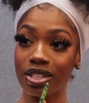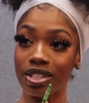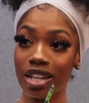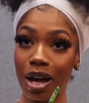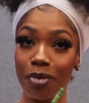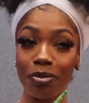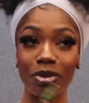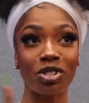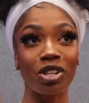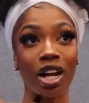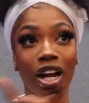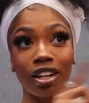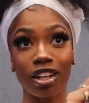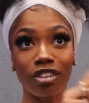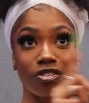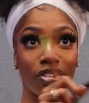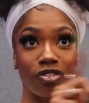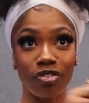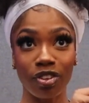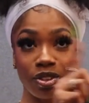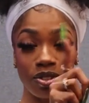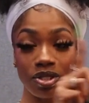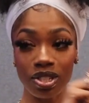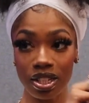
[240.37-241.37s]
of the snap and try to look
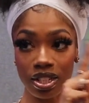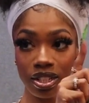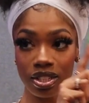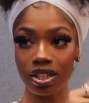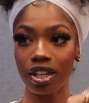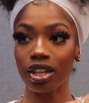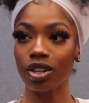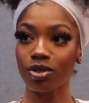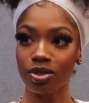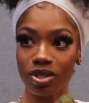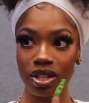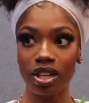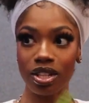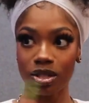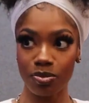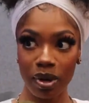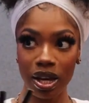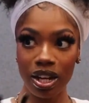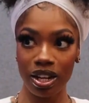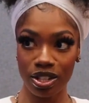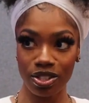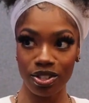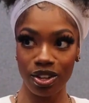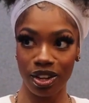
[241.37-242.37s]
for filters, it'll say
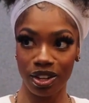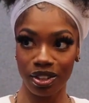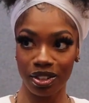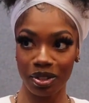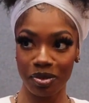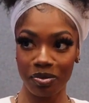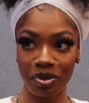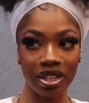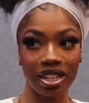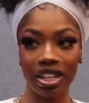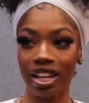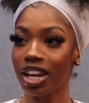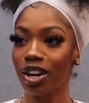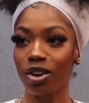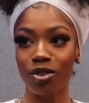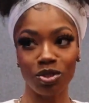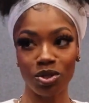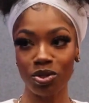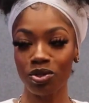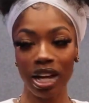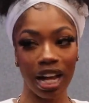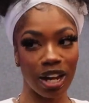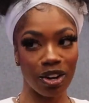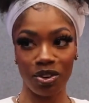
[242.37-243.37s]
Spanish Harlem. They
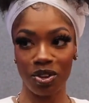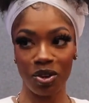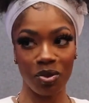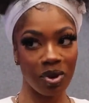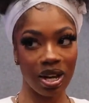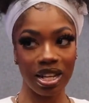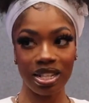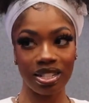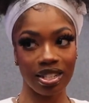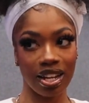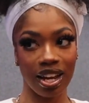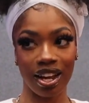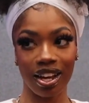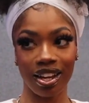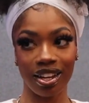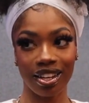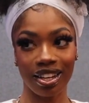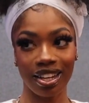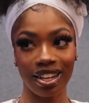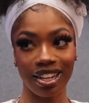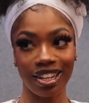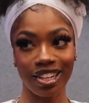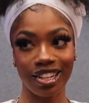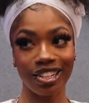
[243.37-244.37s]
don't do that on the West
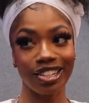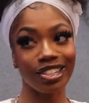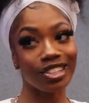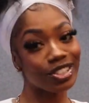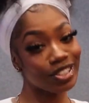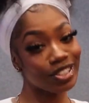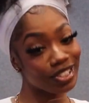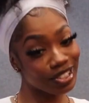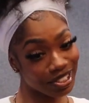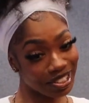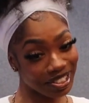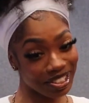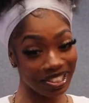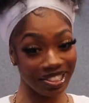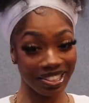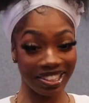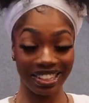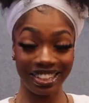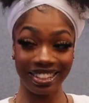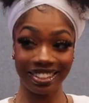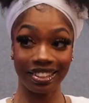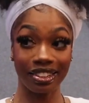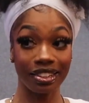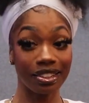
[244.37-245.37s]

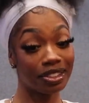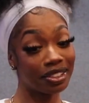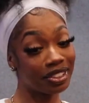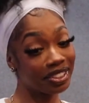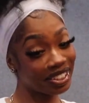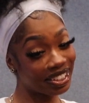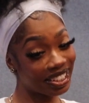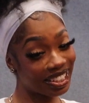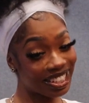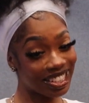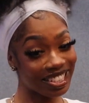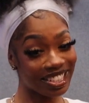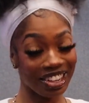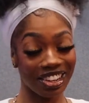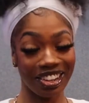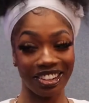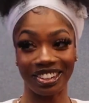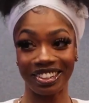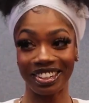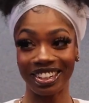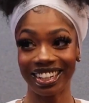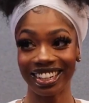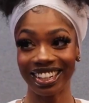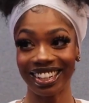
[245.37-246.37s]
Side.
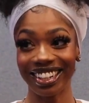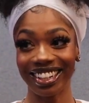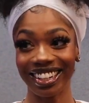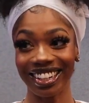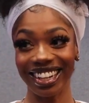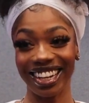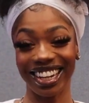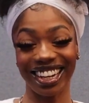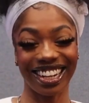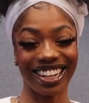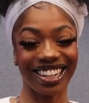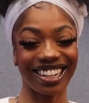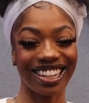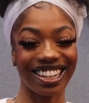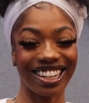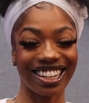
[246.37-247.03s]
So interesting.